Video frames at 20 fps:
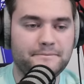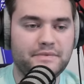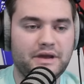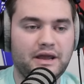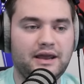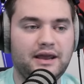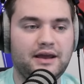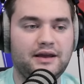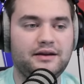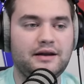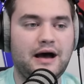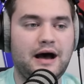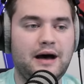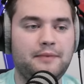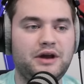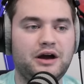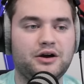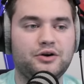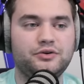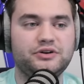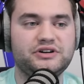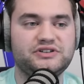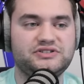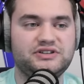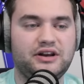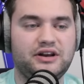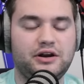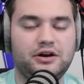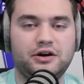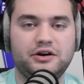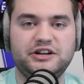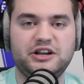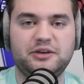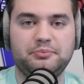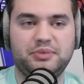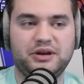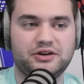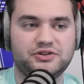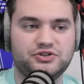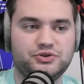And I'm not going to sit here and
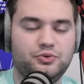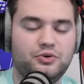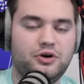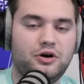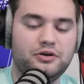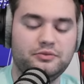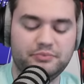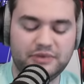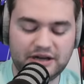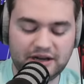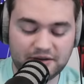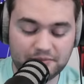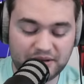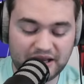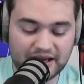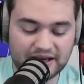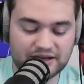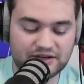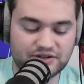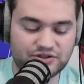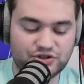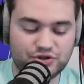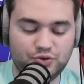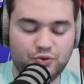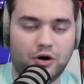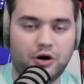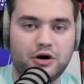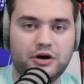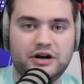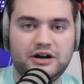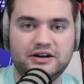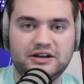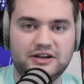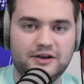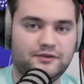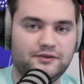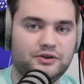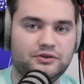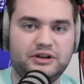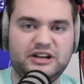nitpick it too hard and
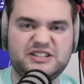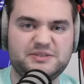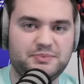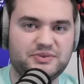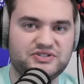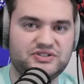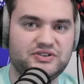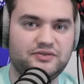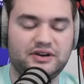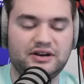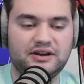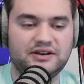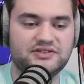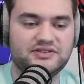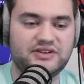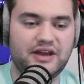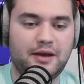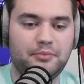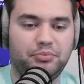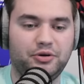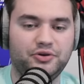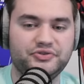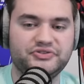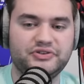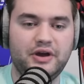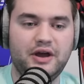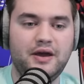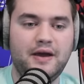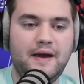give you like specific examples,